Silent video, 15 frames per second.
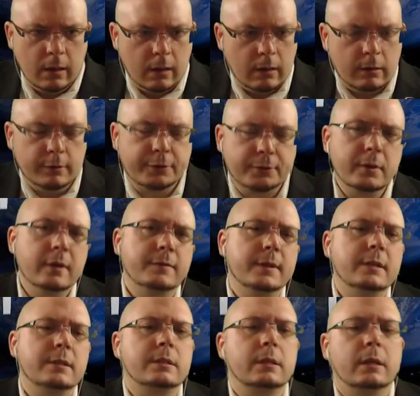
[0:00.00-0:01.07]
All three of
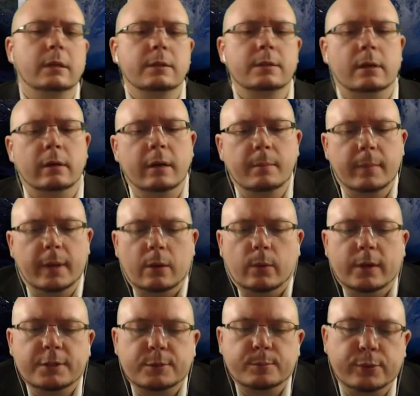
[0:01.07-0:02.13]
these things are in many
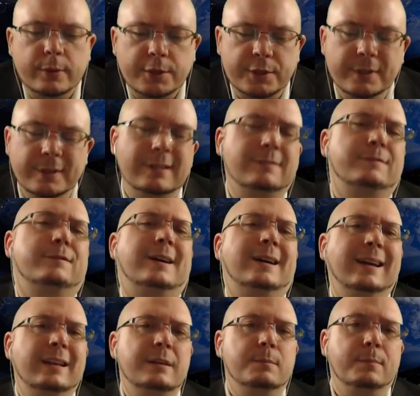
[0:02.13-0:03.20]
ways pushed and
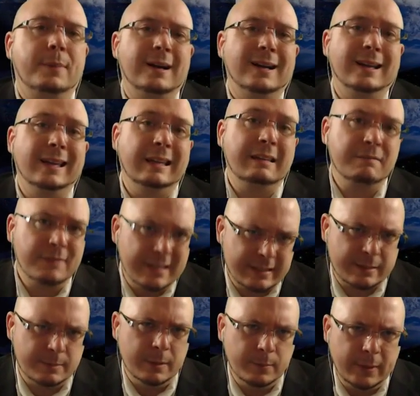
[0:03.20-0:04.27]
defined by
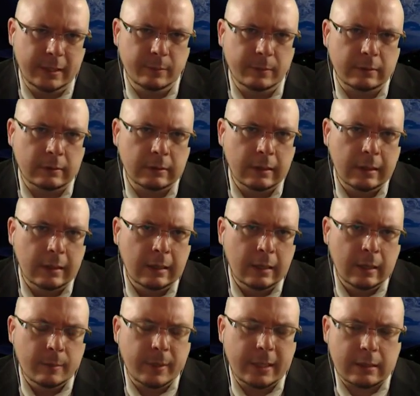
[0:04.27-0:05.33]
investment people.
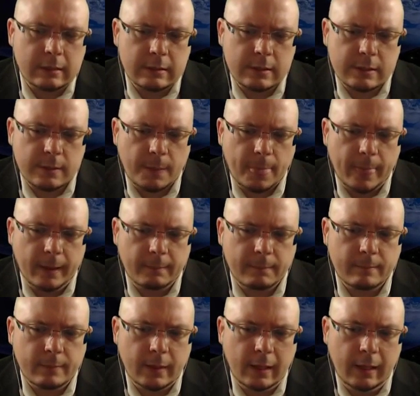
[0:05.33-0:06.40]
Because
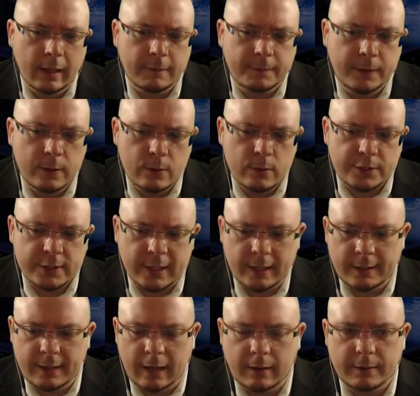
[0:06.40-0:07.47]
if you sat
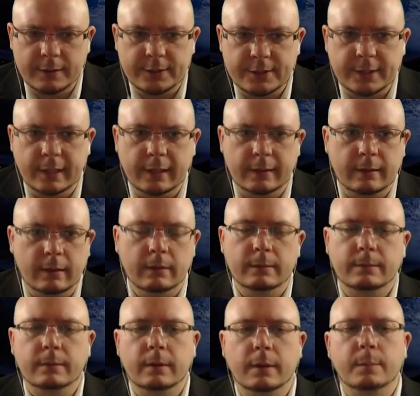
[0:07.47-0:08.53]
down and said,
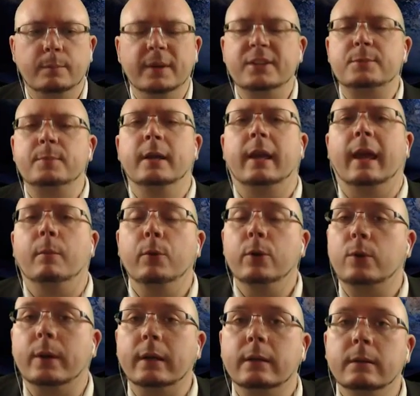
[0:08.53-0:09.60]
pitch me a game real
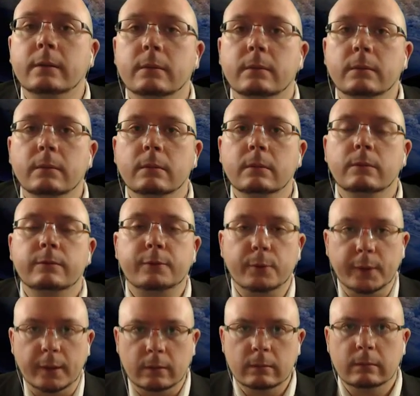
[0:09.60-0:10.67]
quick, for
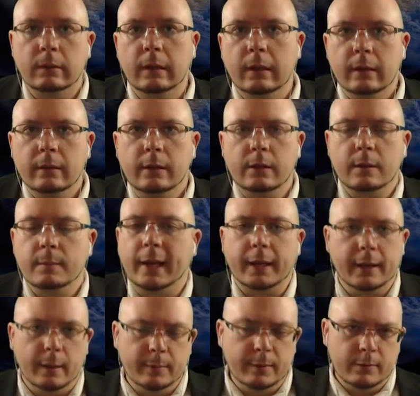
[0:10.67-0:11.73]
real, you can make it
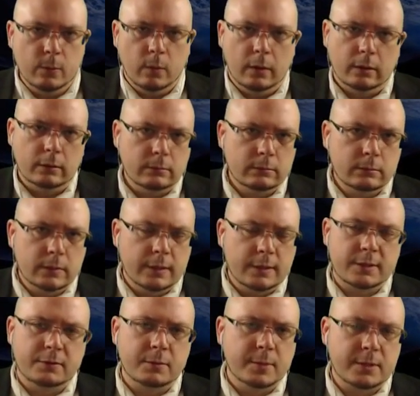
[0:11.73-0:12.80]
up if you want. It doesn't
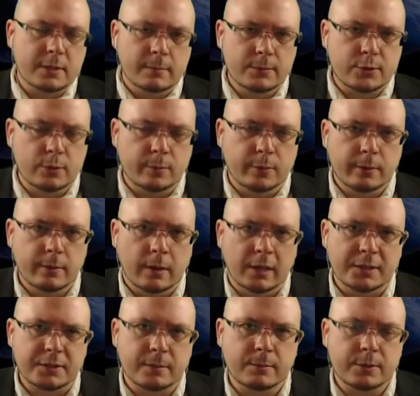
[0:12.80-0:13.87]
have to be something super
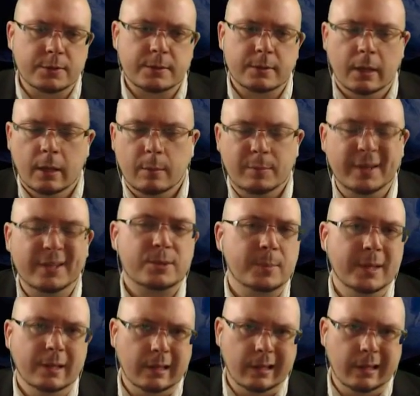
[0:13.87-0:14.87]
awesome. Just pitch me a